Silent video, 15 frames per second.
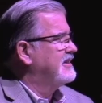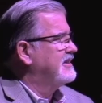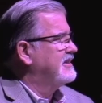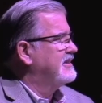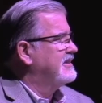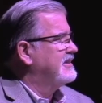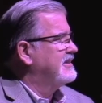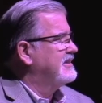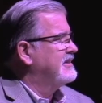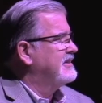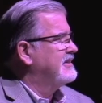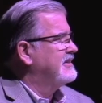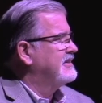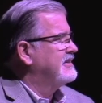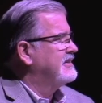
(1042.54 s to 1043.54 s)

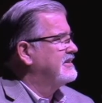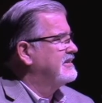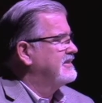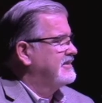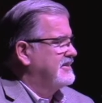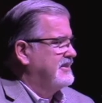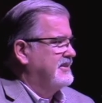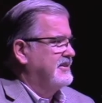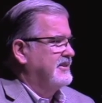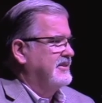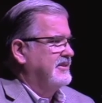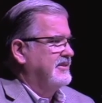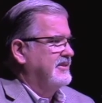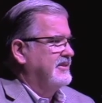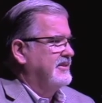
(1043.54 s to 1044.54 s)

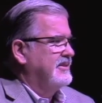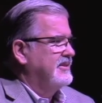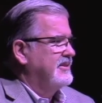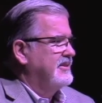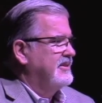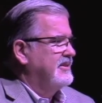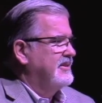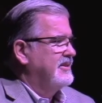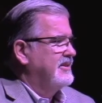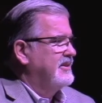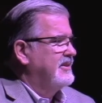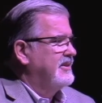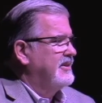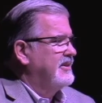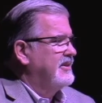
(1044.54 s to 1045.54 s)
(no one is talking)